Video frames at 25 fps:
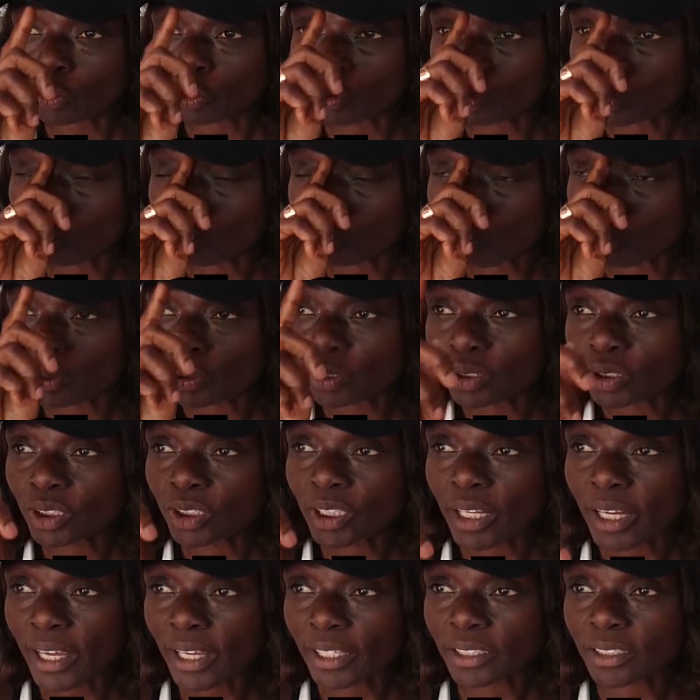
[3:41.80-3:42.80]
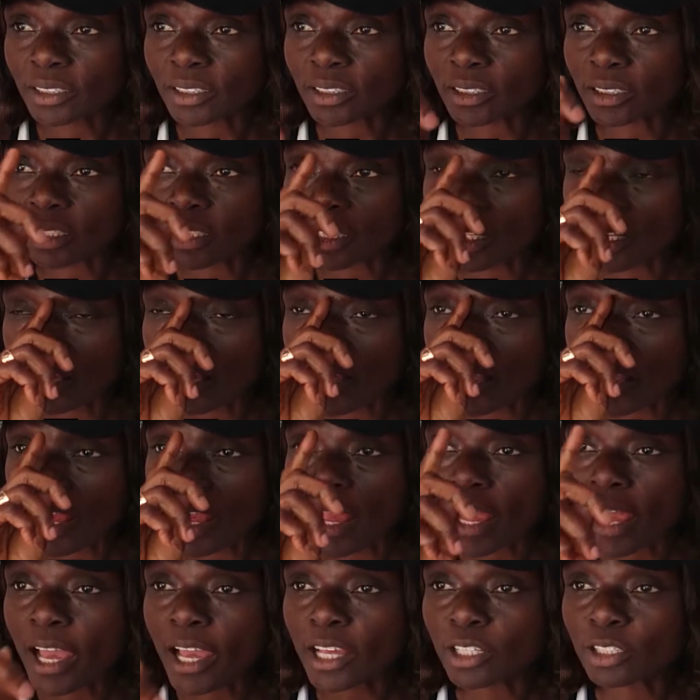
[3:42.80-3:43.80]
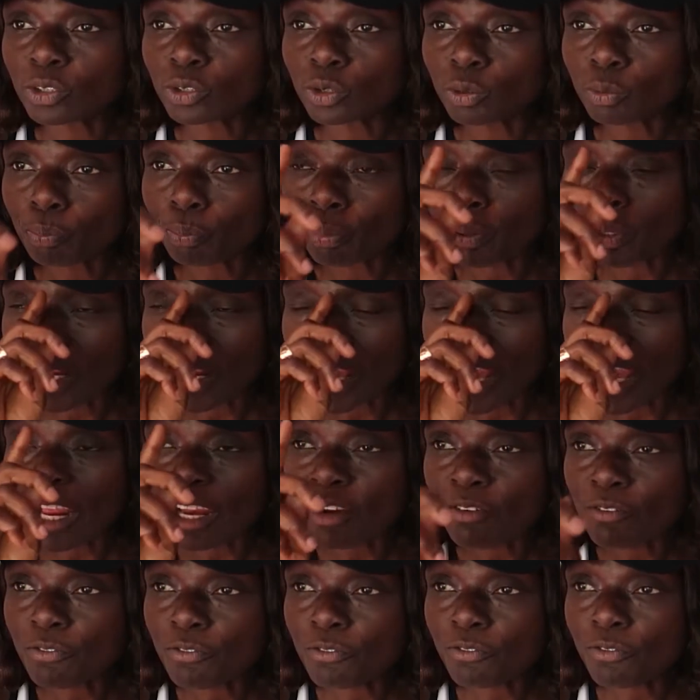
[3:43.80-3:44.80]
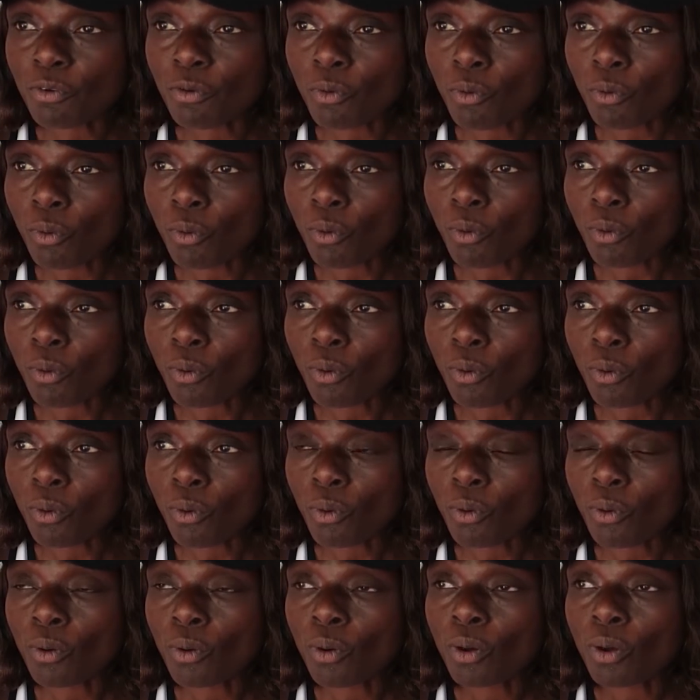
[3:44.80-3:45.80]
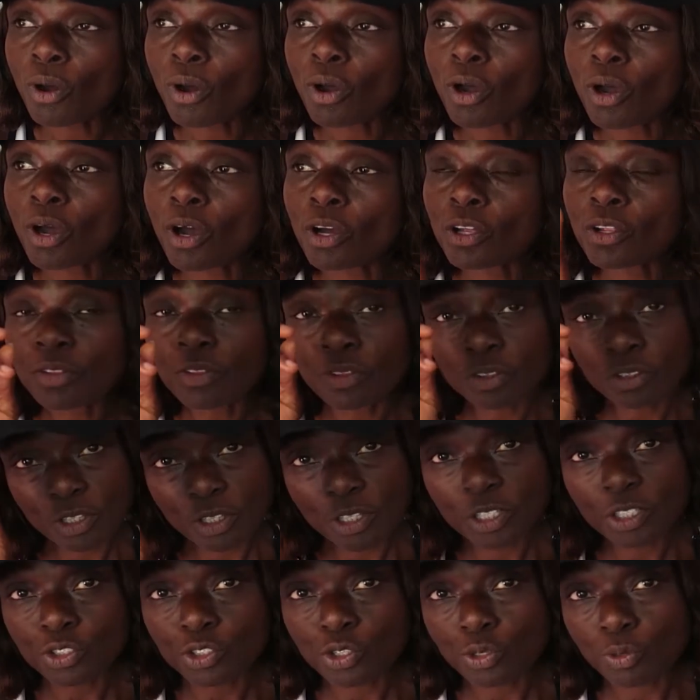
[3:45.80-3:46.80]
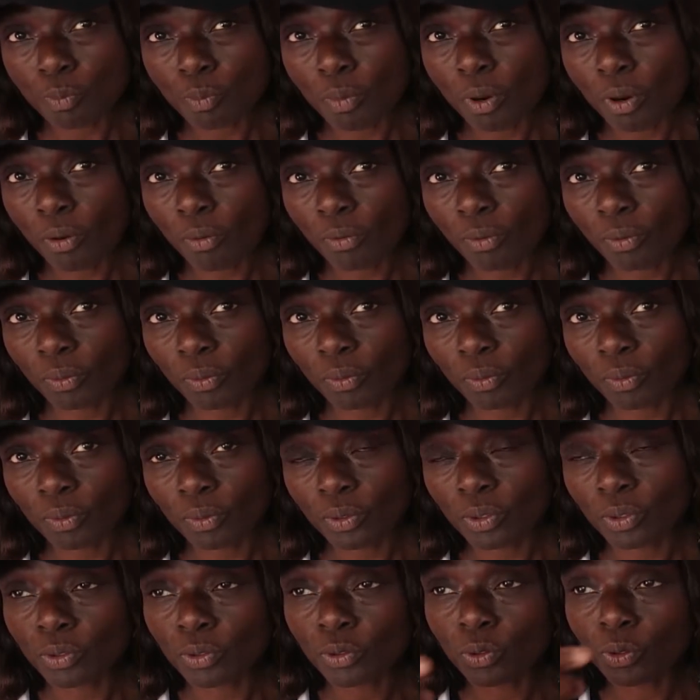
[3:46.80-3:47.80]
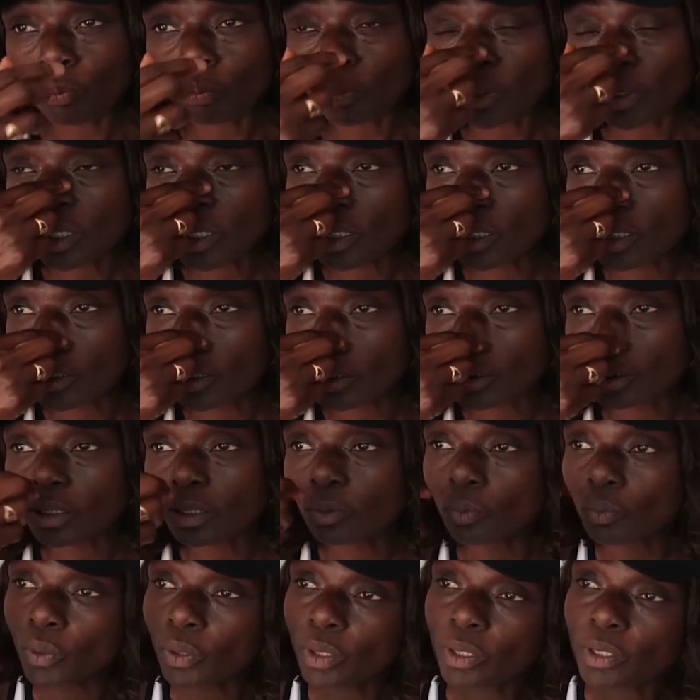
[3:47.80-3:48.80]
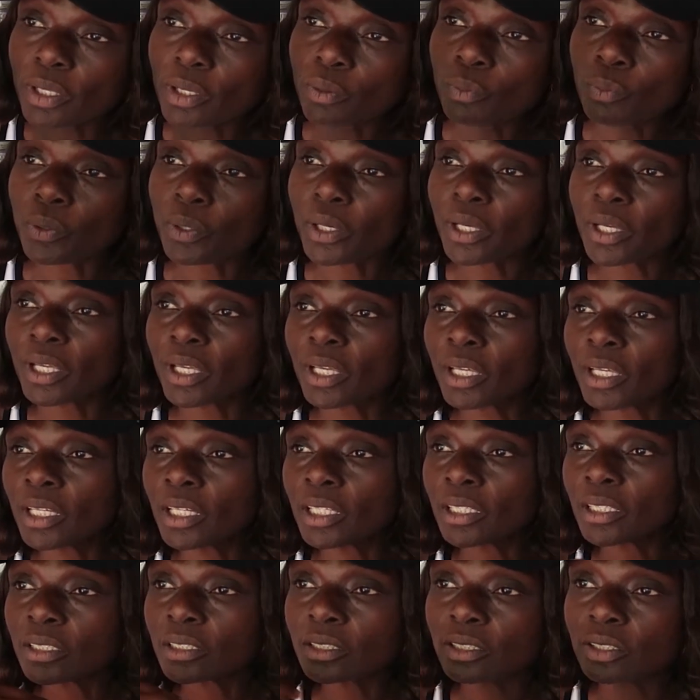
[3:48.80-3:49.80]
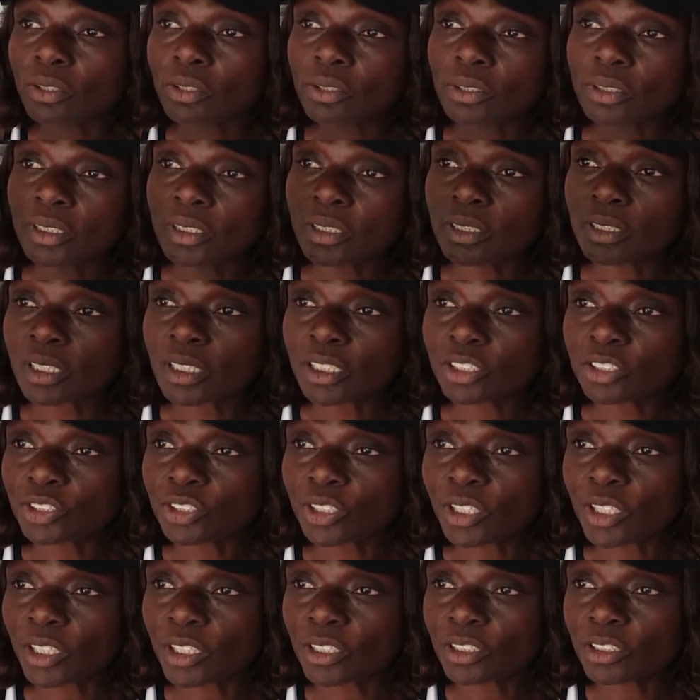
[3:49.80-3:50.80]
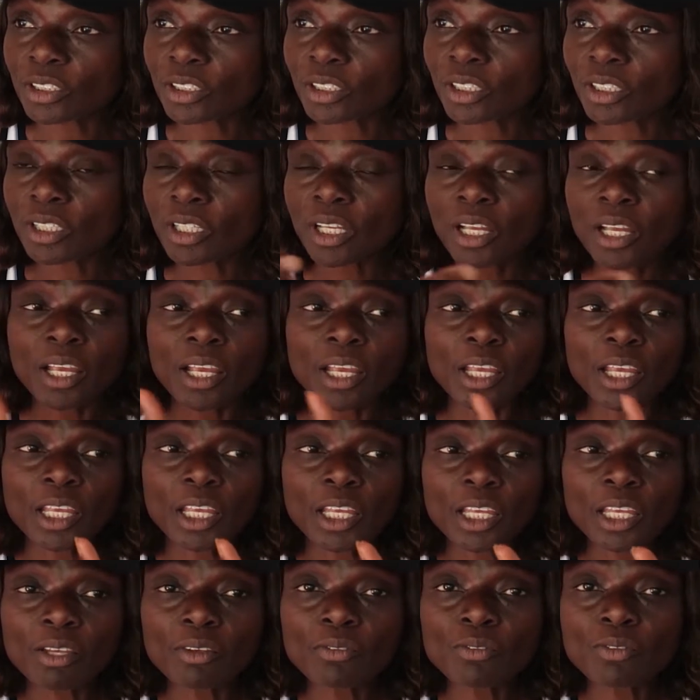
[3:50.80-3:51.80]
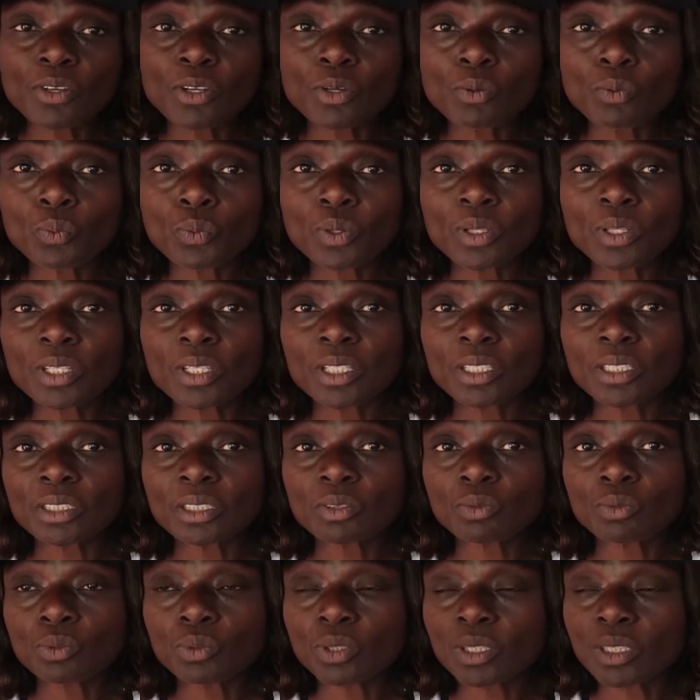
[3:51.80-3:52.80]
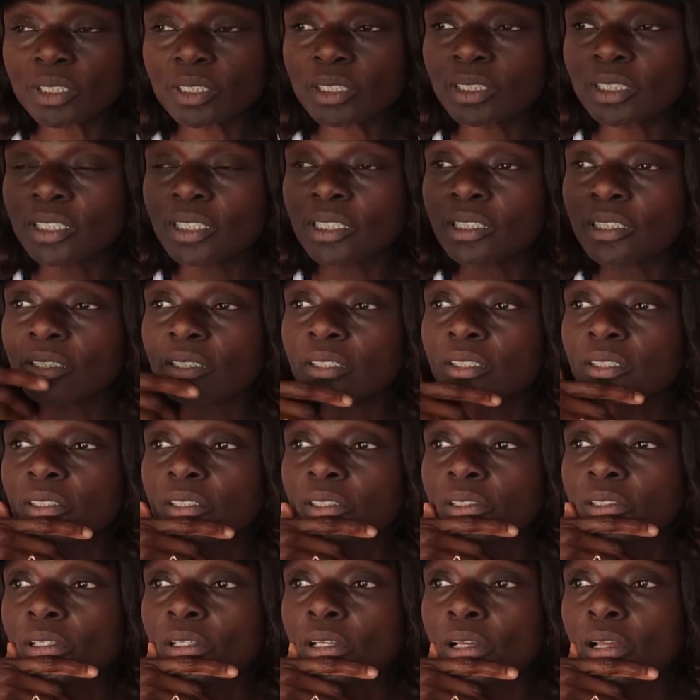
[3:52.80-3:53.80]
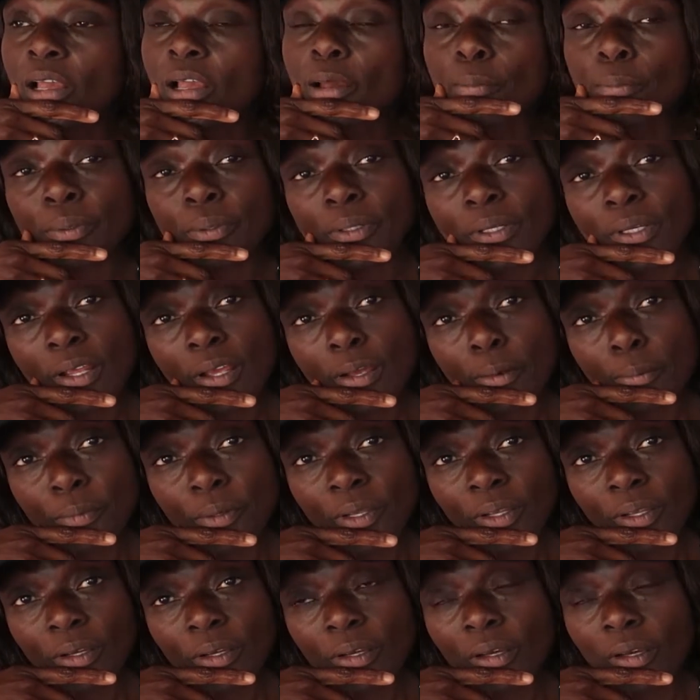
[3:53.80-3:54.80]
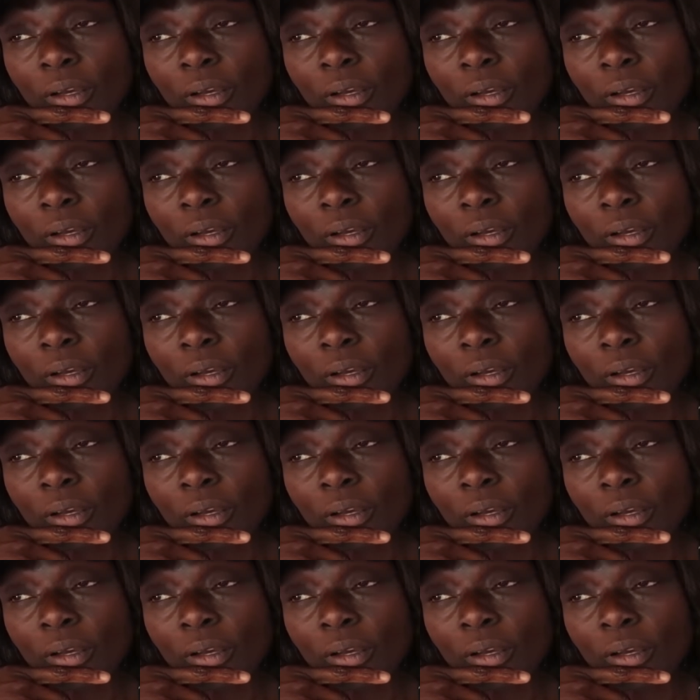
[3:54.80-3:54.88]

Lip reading: to project and to plan for the tomorrow, you know, because the world that we're in is constantly changing. Even with this recent epidemic,